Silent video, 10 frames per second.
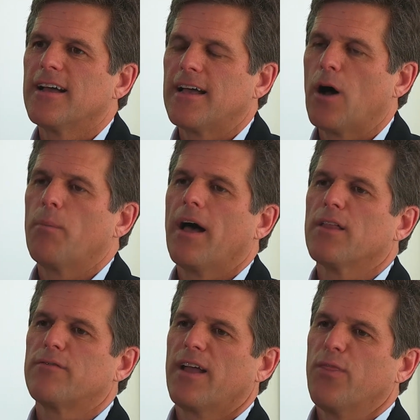help
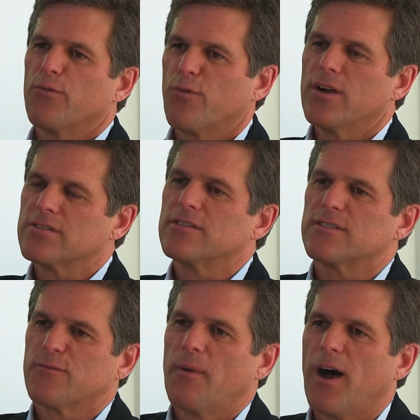elevate the voices
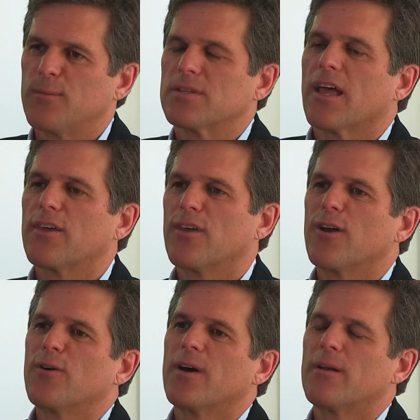of moms like
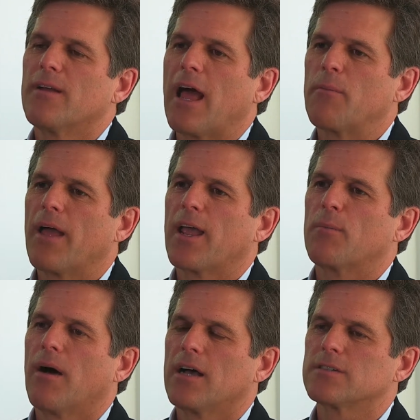you and make it
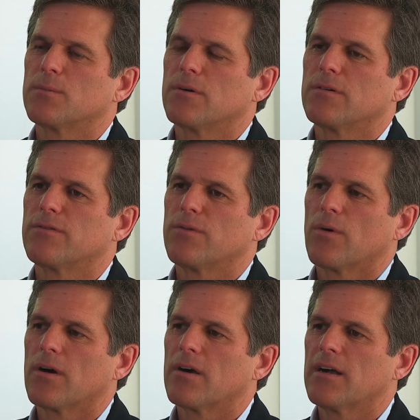possible
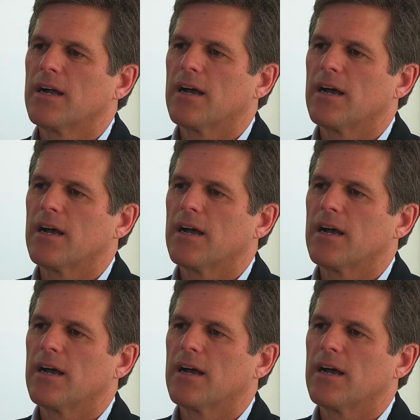for